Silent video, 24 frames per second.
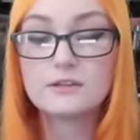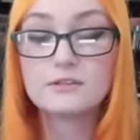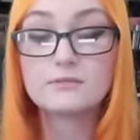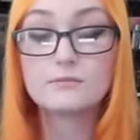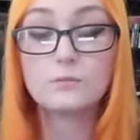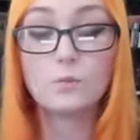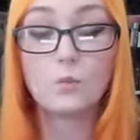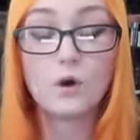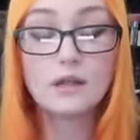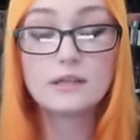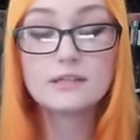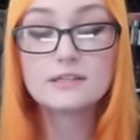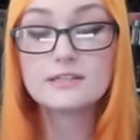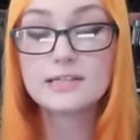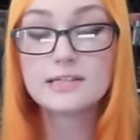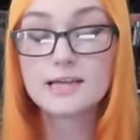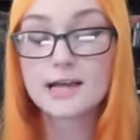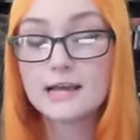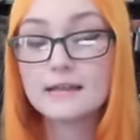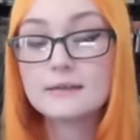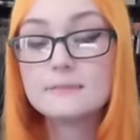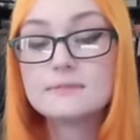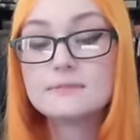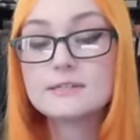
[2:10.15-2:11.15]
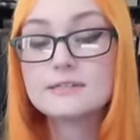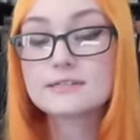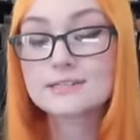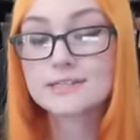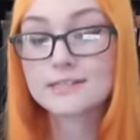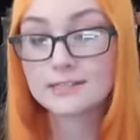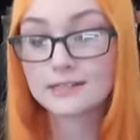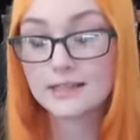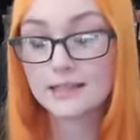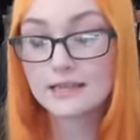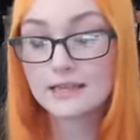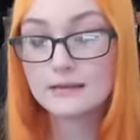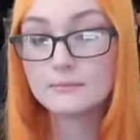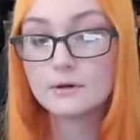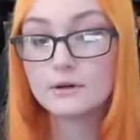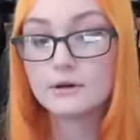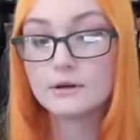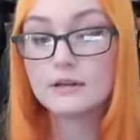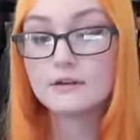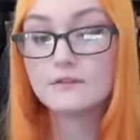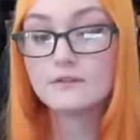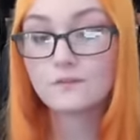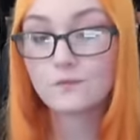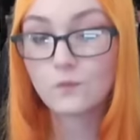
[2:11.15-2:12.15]
one-time disclaimer
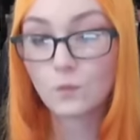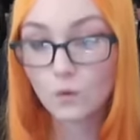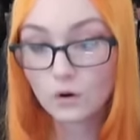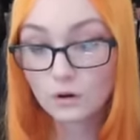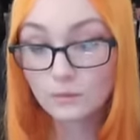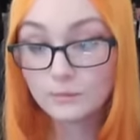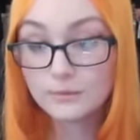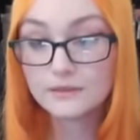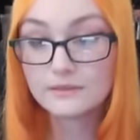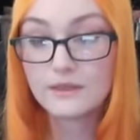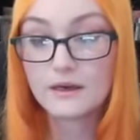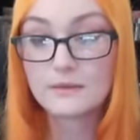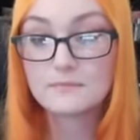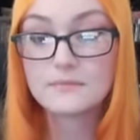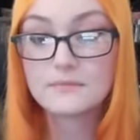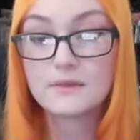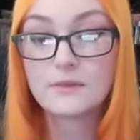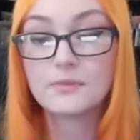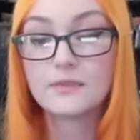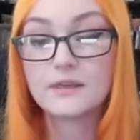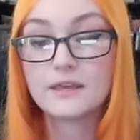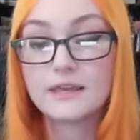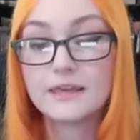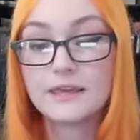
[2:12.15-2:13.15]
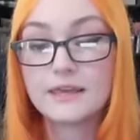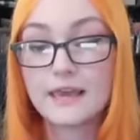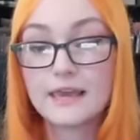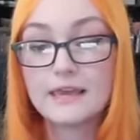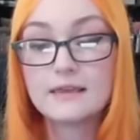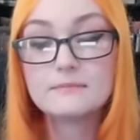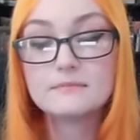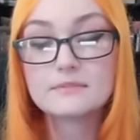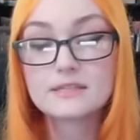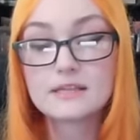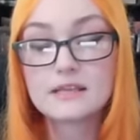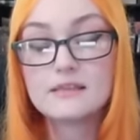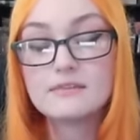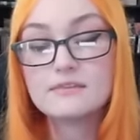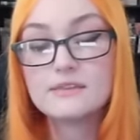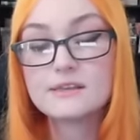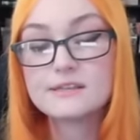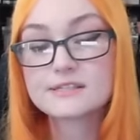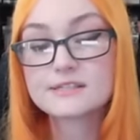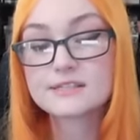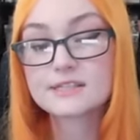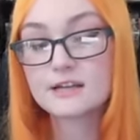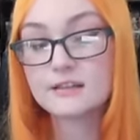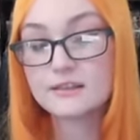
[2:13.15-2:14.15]
informing them that the games in
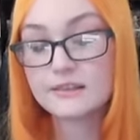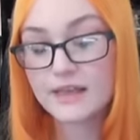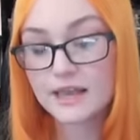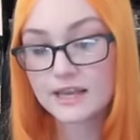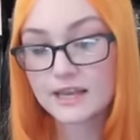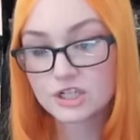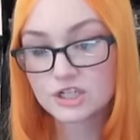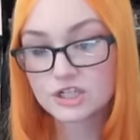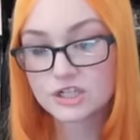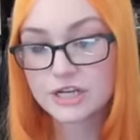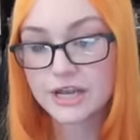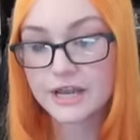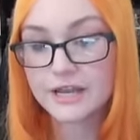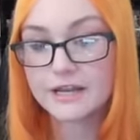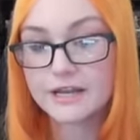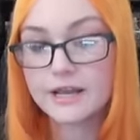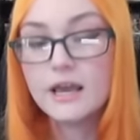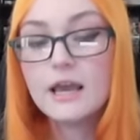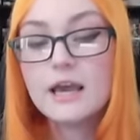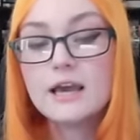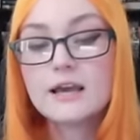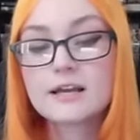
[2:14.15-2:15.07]
this collection